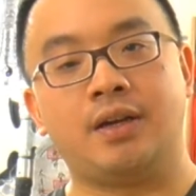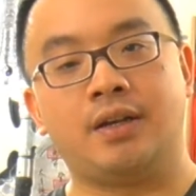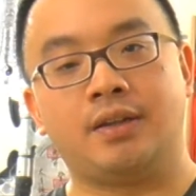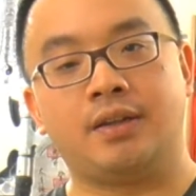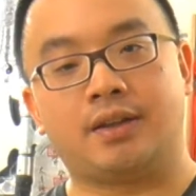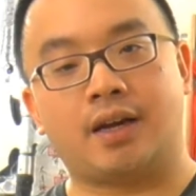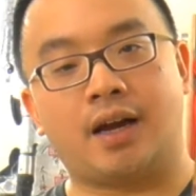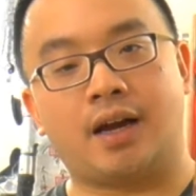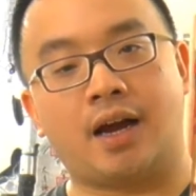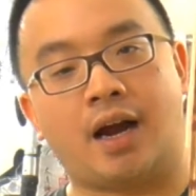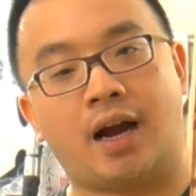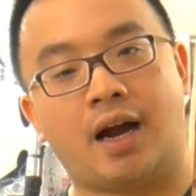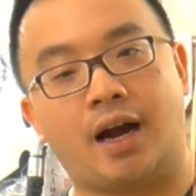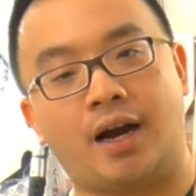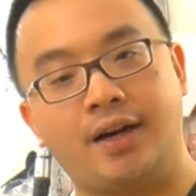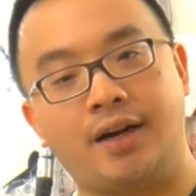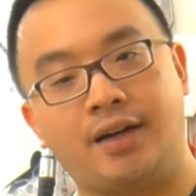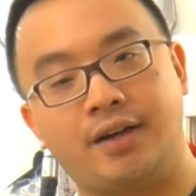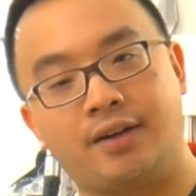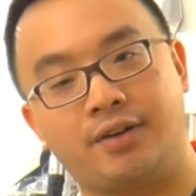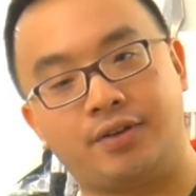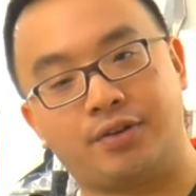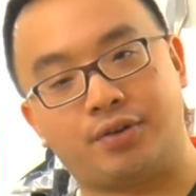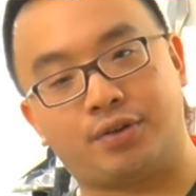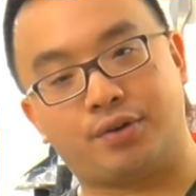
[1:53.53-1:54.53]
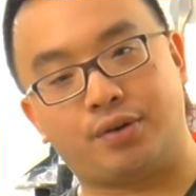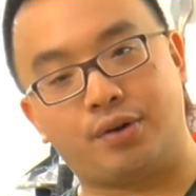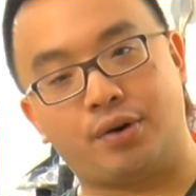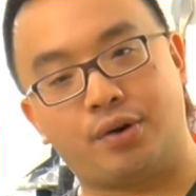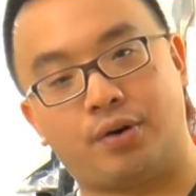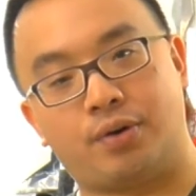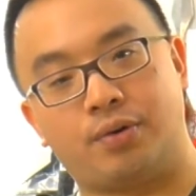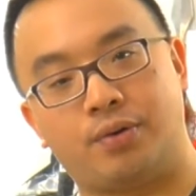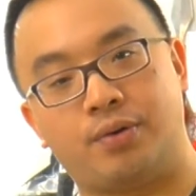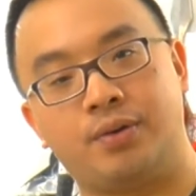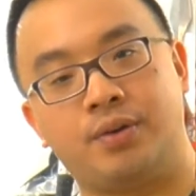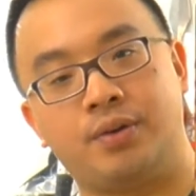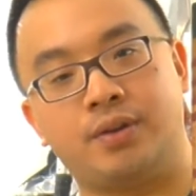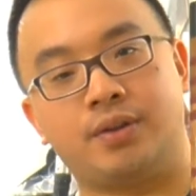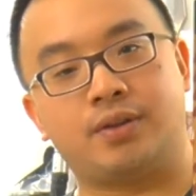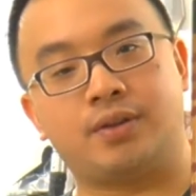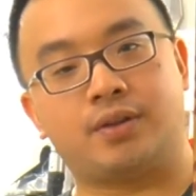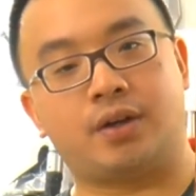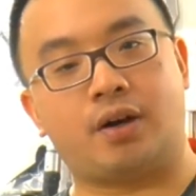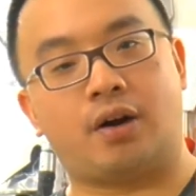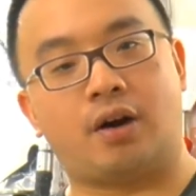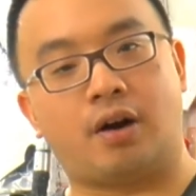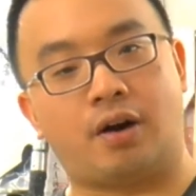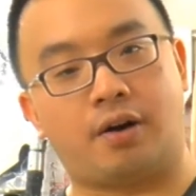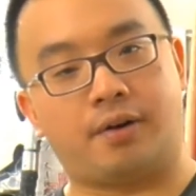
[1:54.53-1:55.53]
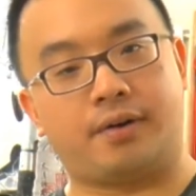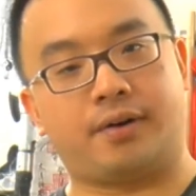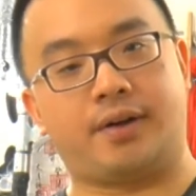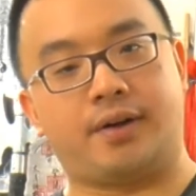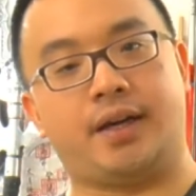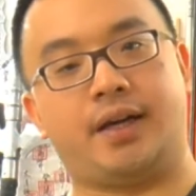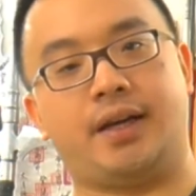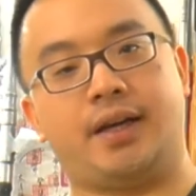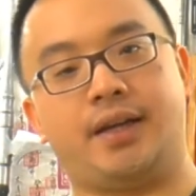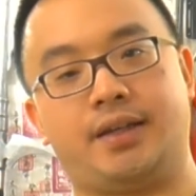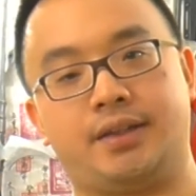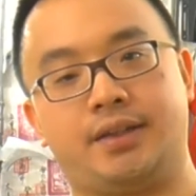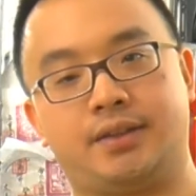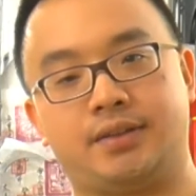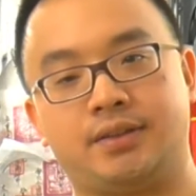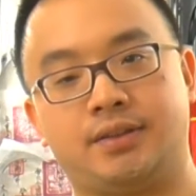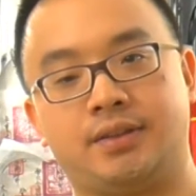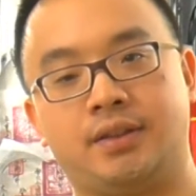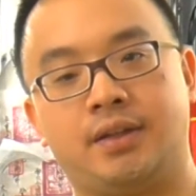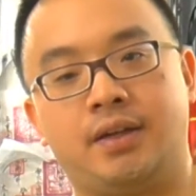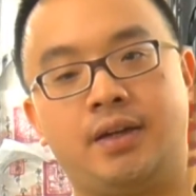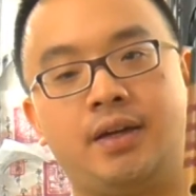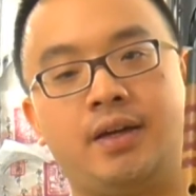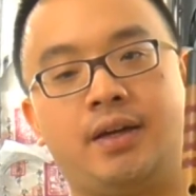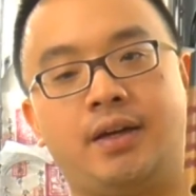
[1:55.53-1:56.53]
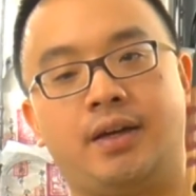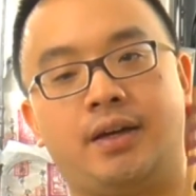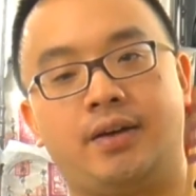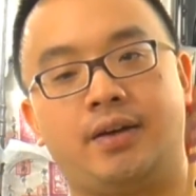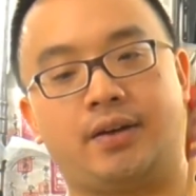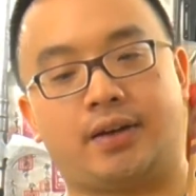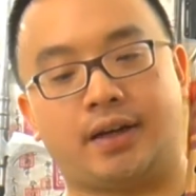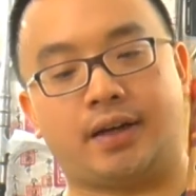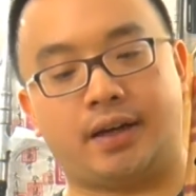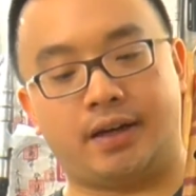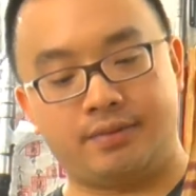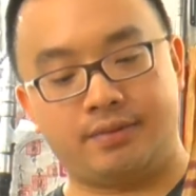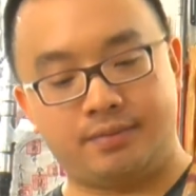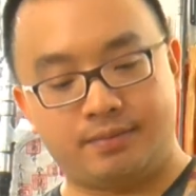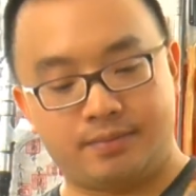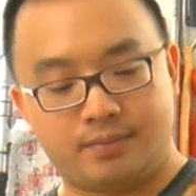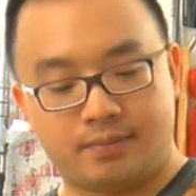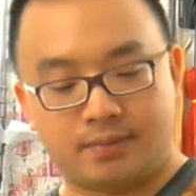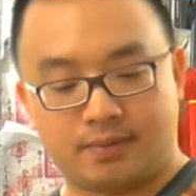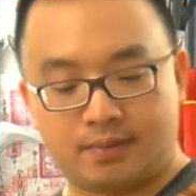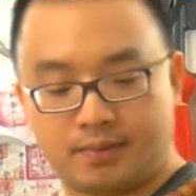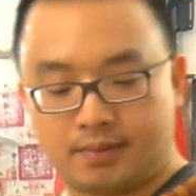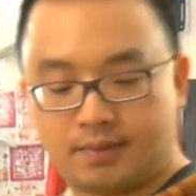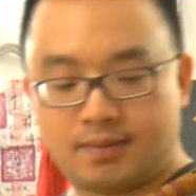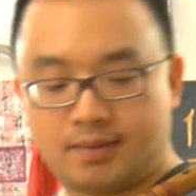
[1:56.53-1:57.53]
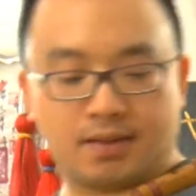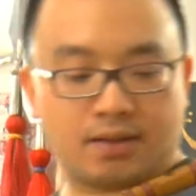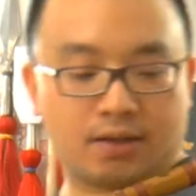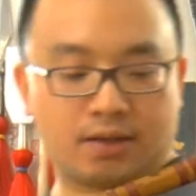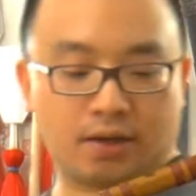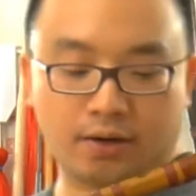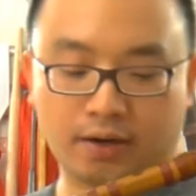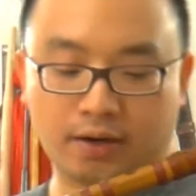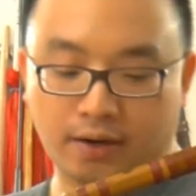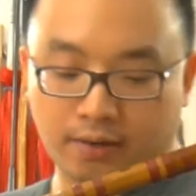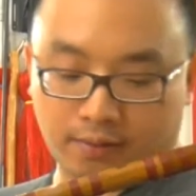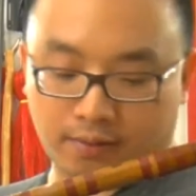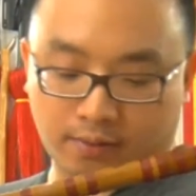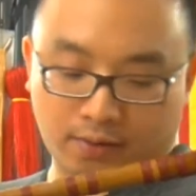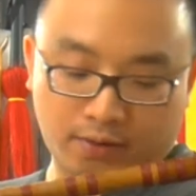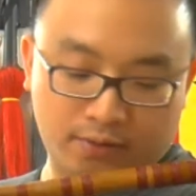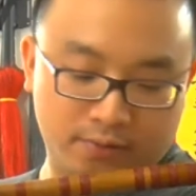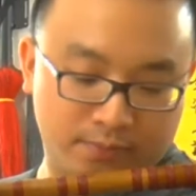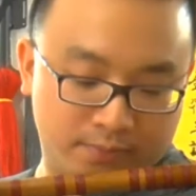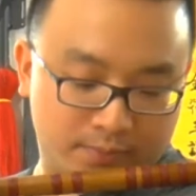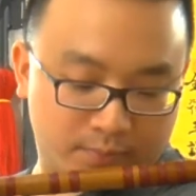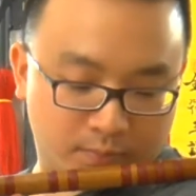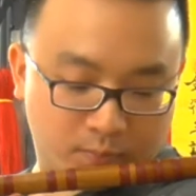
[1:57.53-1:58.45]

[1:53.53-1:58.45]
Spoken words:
The higher you go, the harder it is. Okay? So here we go.